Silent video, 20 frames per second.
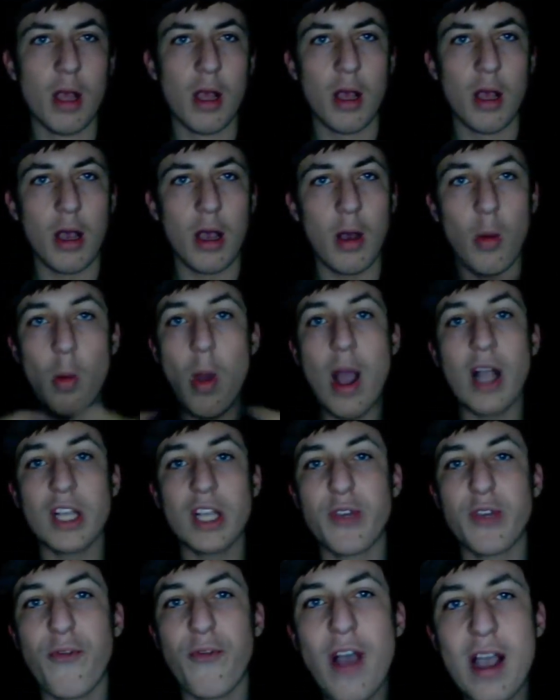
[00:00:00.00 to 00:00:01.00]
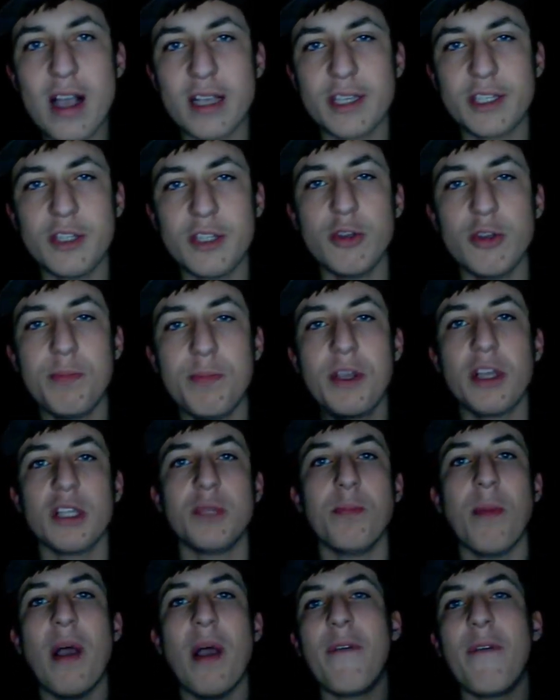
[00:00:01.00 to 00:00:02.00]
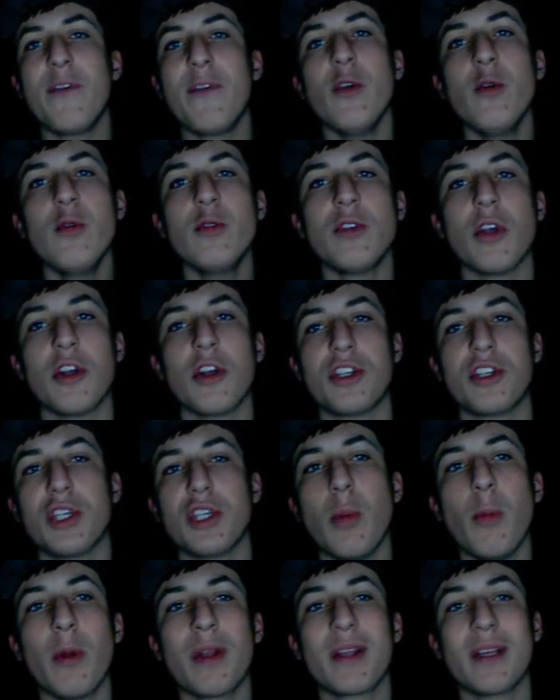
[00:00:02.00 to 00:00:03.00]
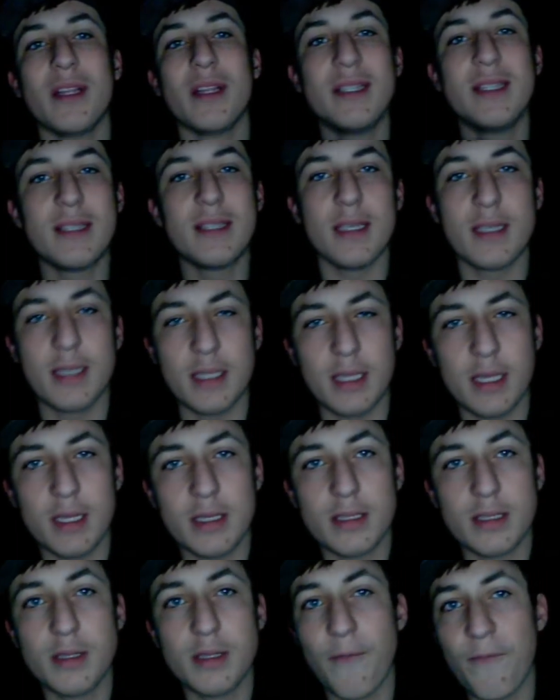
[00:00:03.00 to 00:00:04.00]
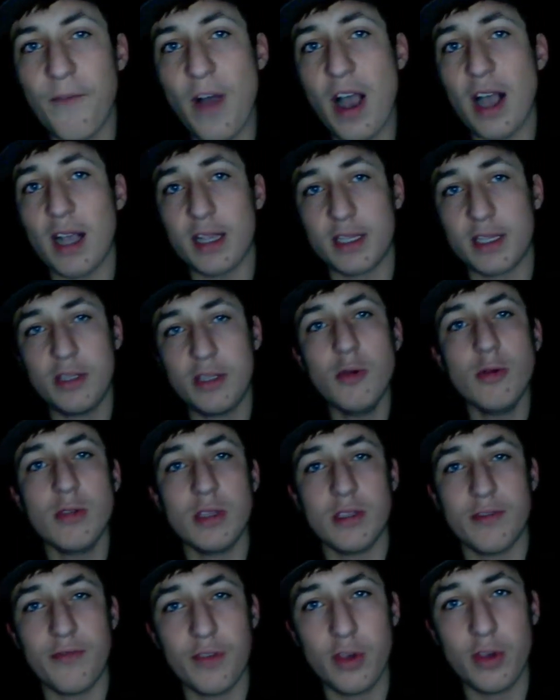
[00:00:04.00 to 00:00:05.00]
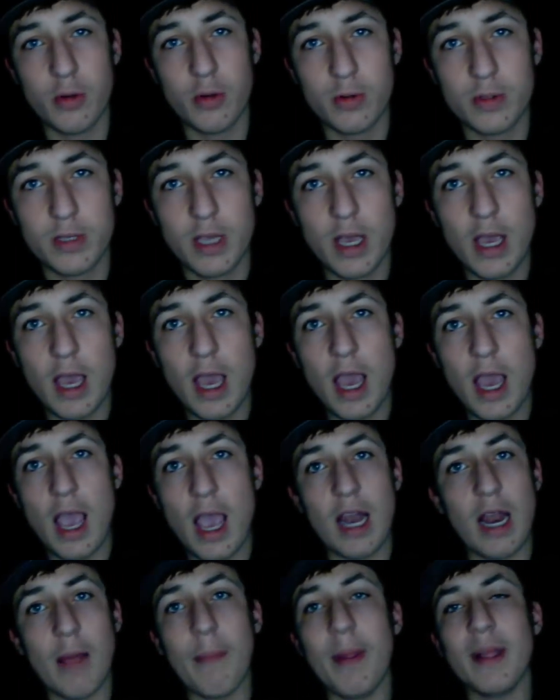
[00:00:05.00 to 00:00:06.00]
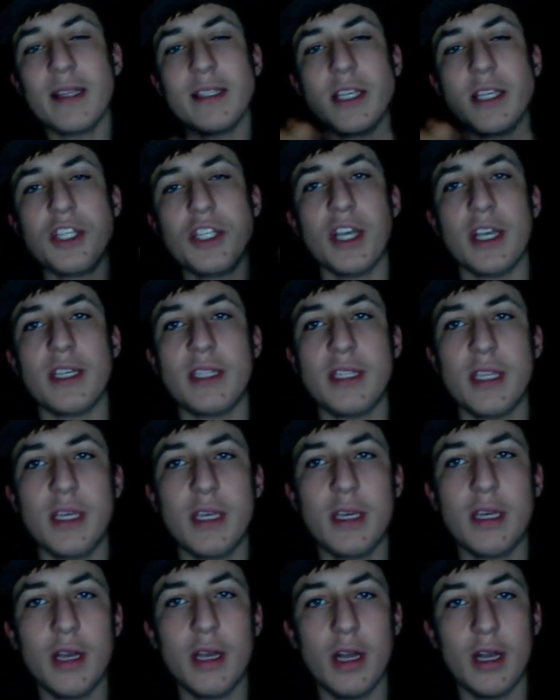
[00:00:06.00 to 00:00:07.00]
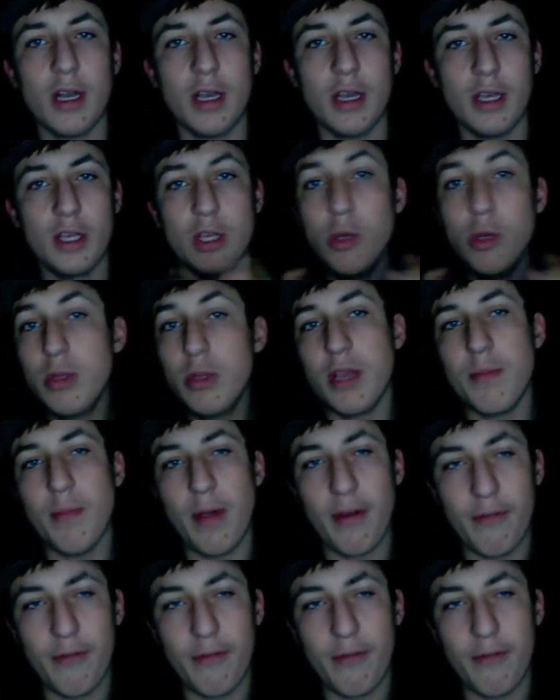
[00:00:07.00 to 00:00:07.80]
watch Fox News because my views are somewhat consistent to Fox News's views. And I'm not suggesting you did, my